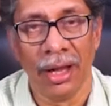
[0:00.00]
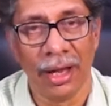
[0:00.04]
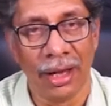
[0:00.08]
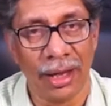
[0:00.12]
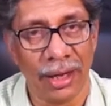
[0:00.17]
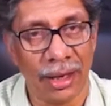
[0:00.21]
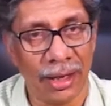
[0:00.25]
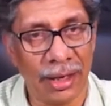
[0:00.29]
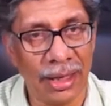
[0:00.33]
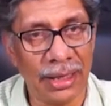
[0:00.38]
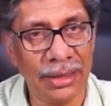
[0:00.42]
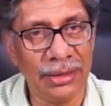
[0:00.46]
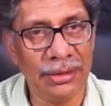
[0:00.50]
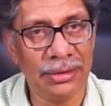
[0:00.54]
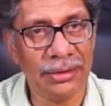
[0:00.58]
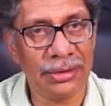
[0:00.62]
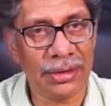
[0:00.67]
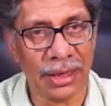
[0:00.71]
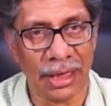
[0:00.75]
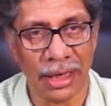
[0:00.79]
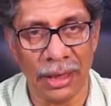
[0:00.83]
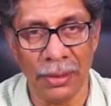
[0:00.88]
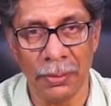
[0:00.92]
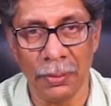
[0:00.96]
length
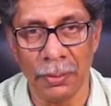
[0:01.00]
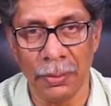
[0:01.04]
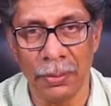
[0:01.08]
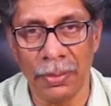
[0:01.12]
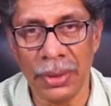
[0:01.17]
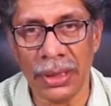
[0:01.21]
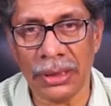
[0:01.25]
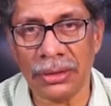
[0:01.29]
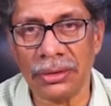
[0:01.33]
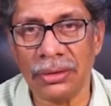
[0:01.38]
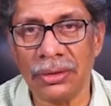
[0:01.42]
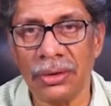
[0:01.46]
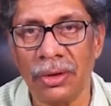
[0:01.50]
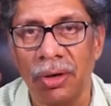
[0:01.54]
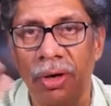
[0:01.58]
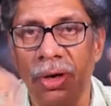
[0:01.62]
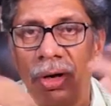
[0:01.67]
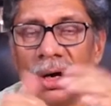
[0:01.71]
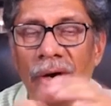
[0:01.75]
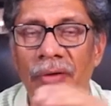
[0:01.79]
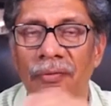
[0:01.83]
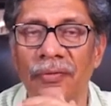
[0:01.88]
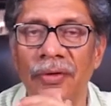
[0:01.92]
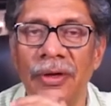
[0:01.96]
and breadth of